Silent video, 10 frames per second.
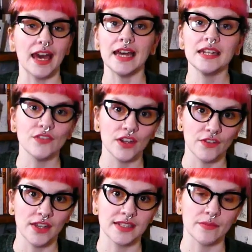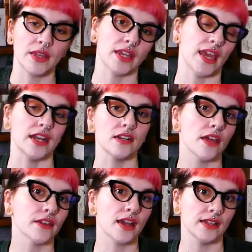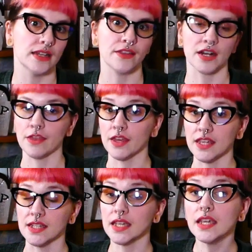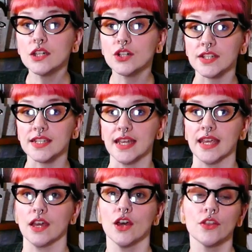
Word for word: and if I find something in another colour that I think is interesting,